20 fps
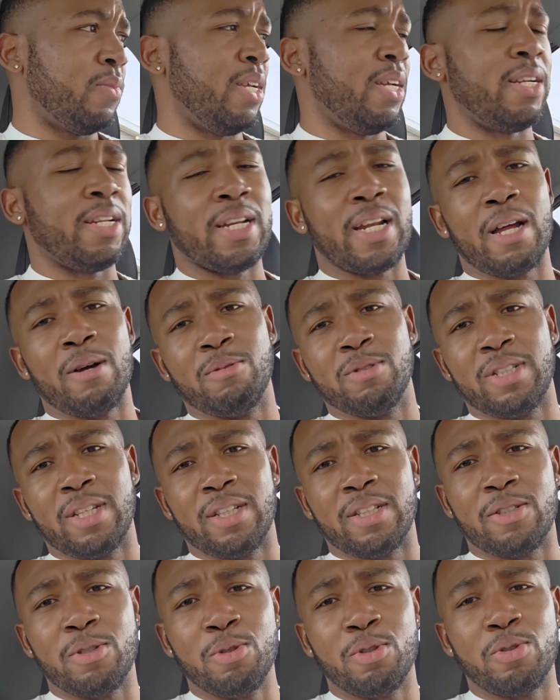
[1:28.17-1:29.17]
And then I was
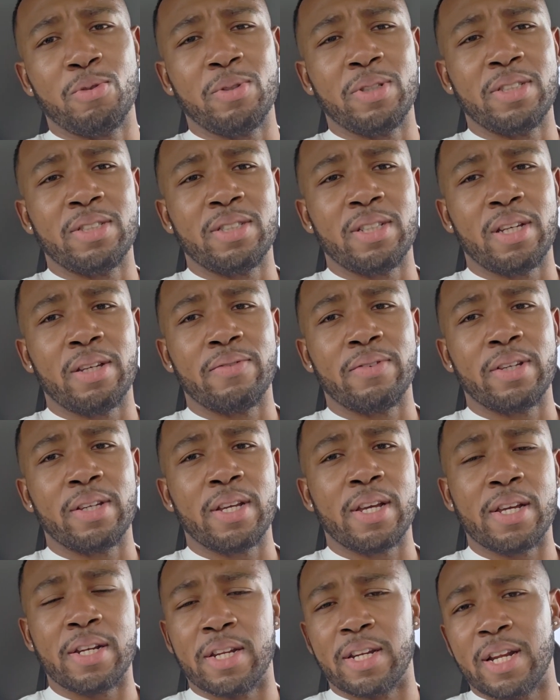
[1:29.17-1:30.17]
at
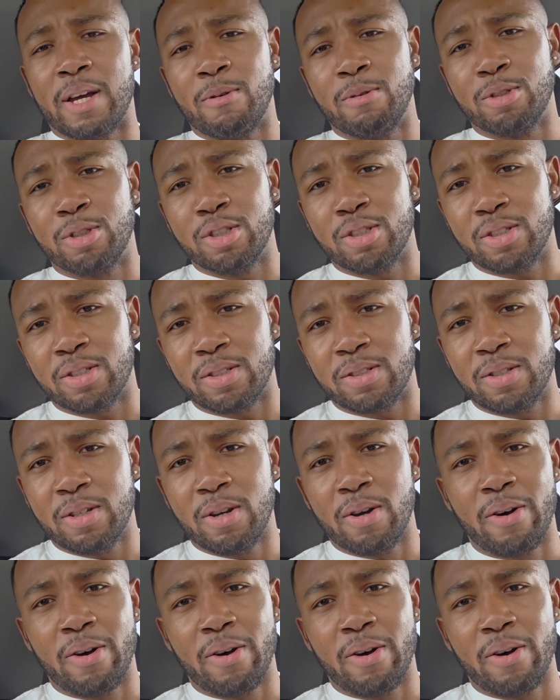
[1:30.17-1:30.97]
227, and then I was just